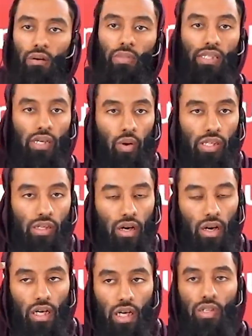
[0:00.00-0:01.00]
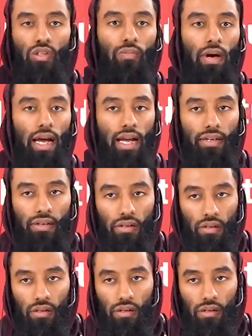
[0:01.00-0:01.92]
But someone's got a gun to my head.